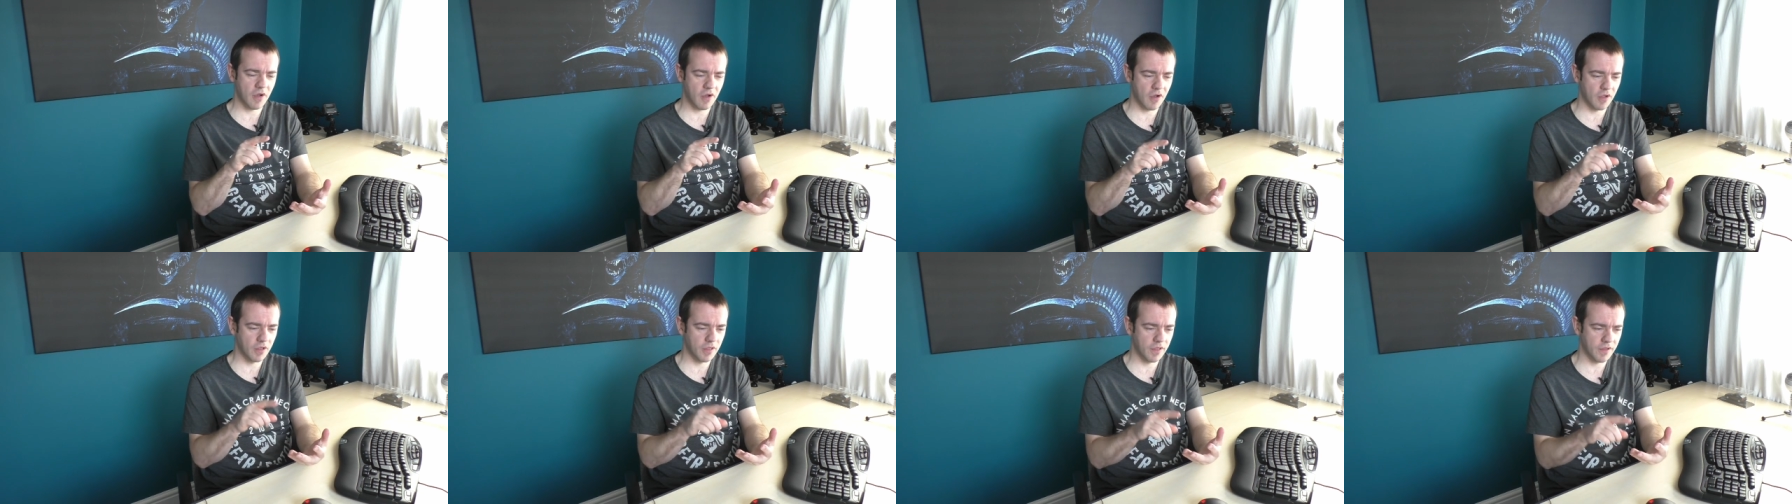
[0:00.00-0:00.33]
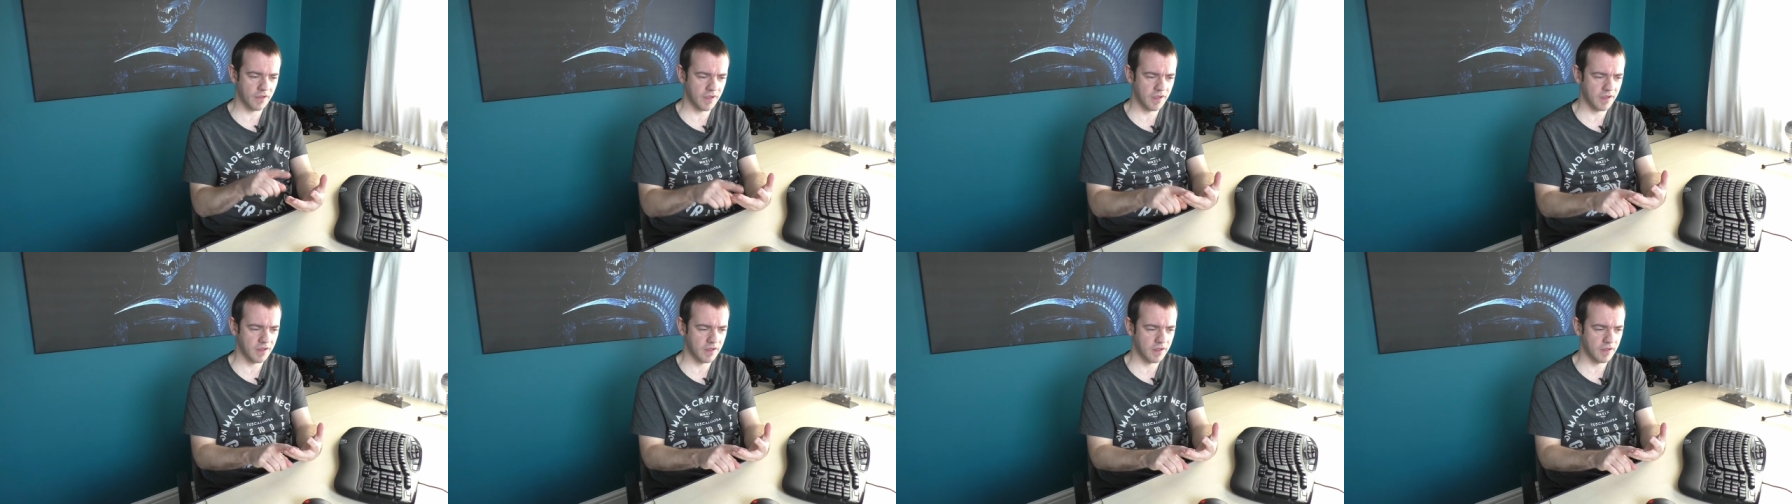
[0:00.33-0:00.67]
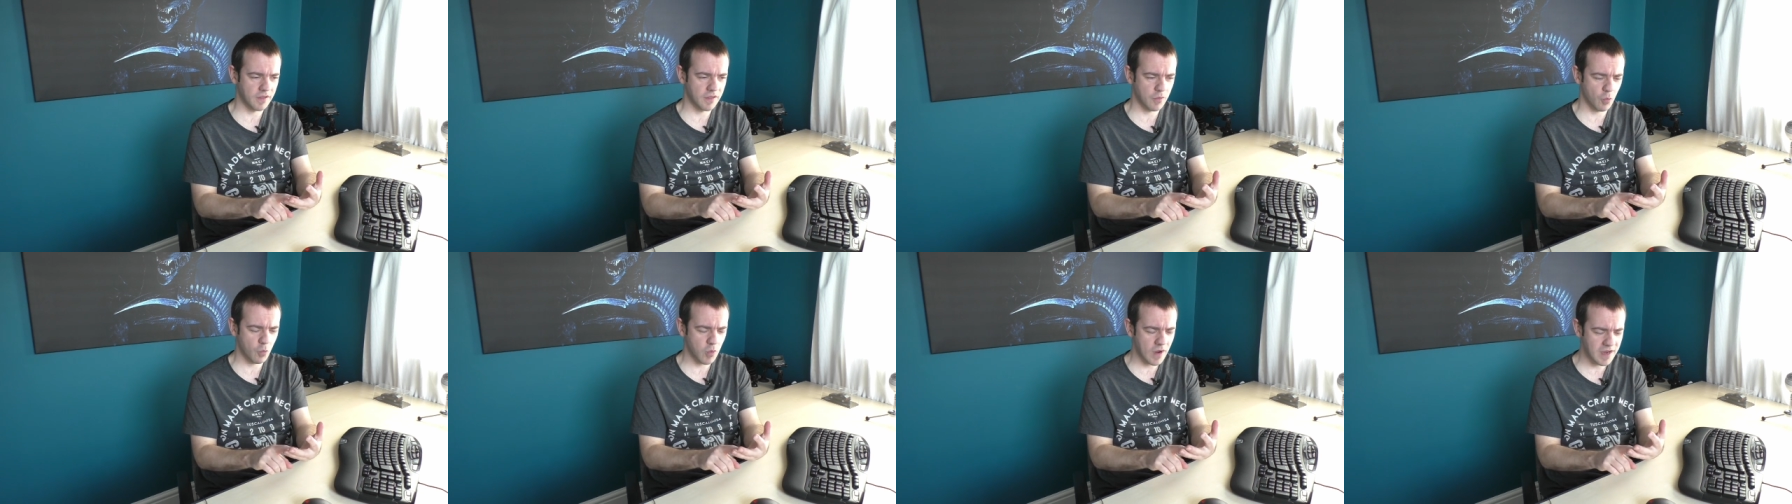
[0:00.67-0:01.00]
all the
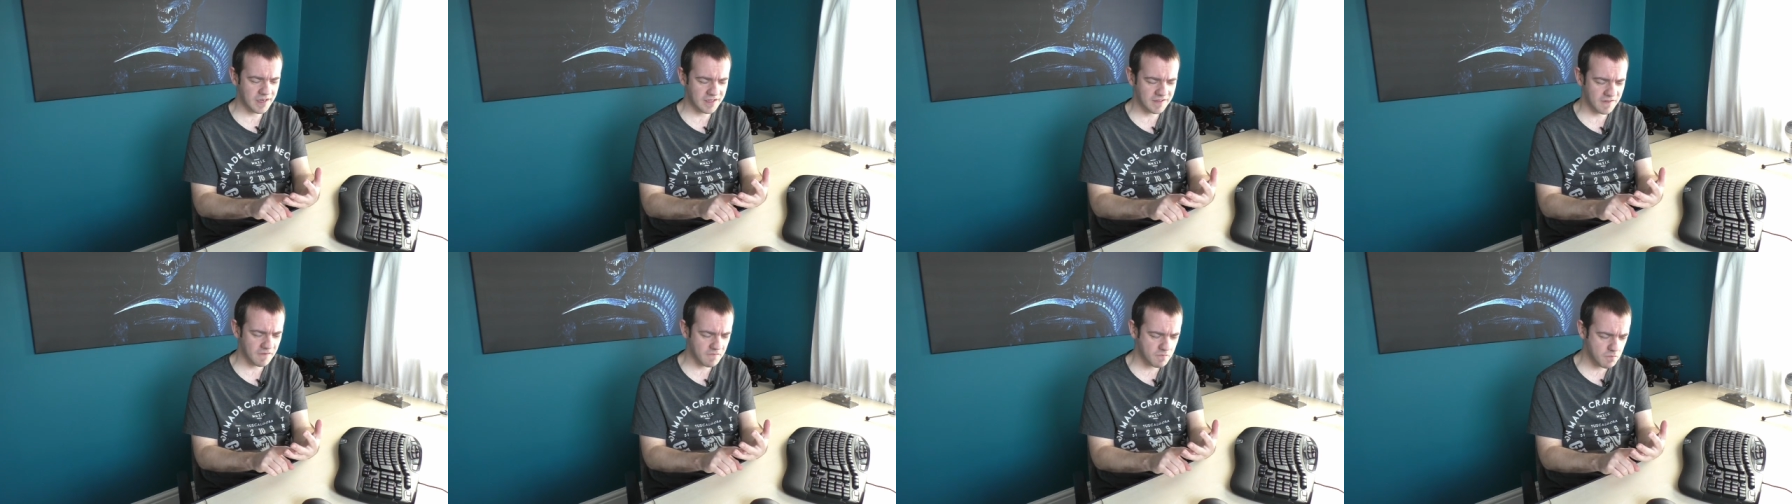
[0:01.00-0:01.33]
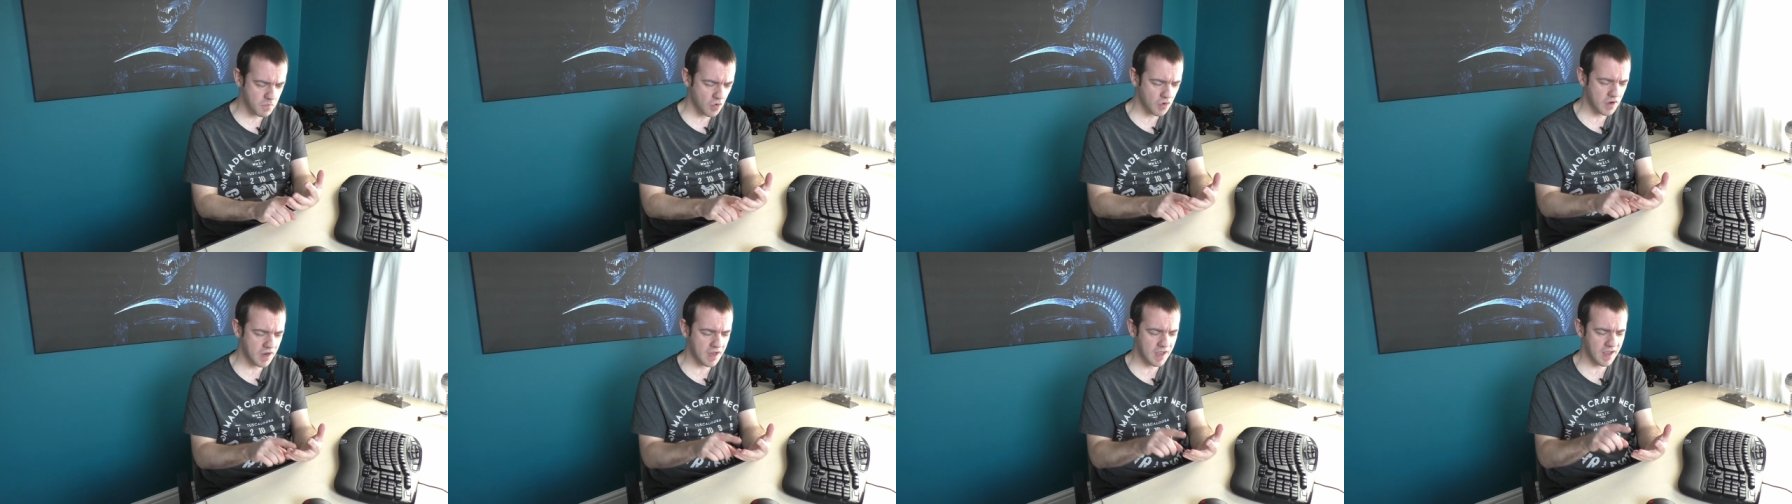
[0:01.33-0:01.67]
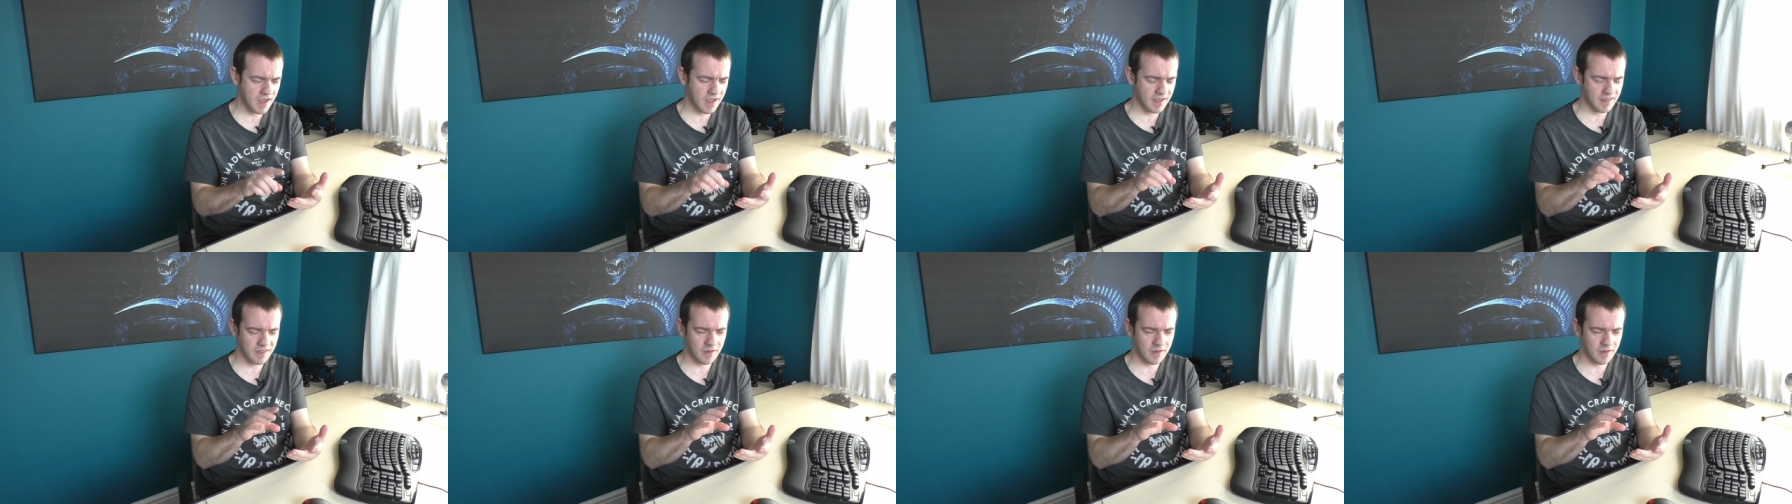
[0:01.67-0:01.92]
uh, the waste of money.